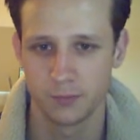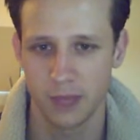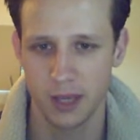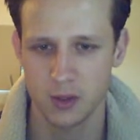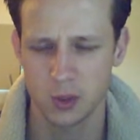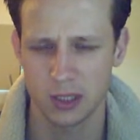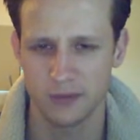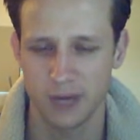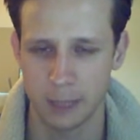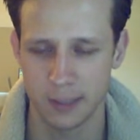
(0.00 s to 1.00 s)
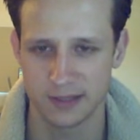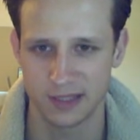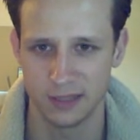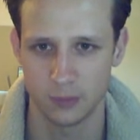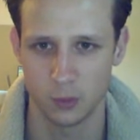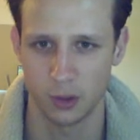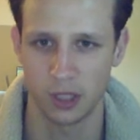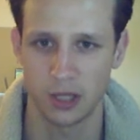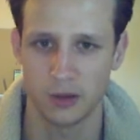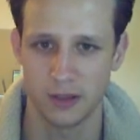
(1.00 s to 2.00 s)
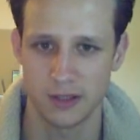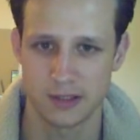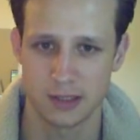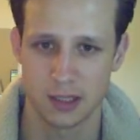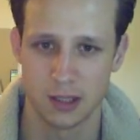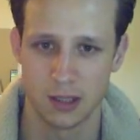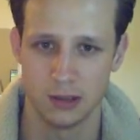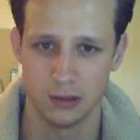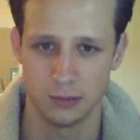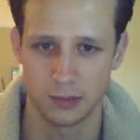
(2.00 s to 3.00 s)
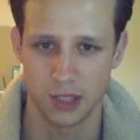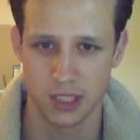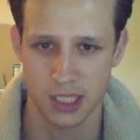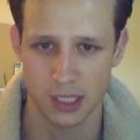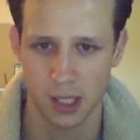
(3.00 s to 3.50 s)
I usually find myself working on this little project.